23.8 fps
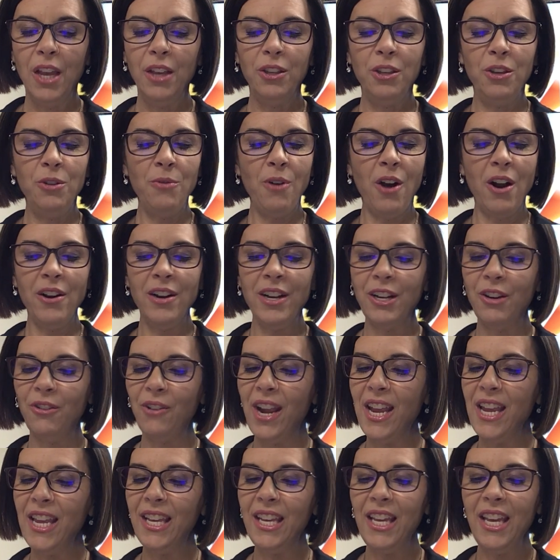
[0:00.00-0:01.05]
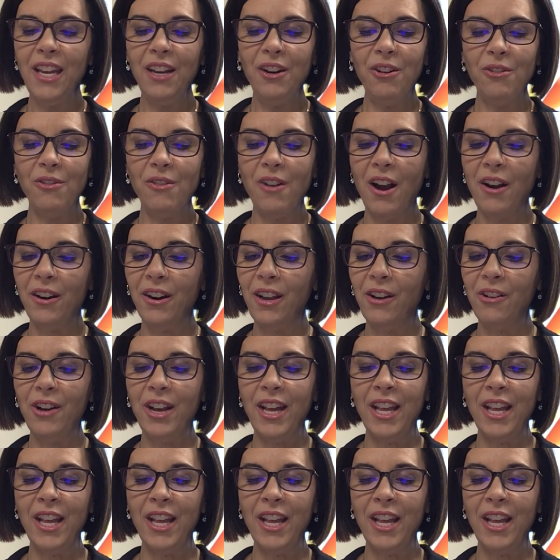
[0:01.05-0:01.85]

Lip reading: You are a great kid, Gerardo,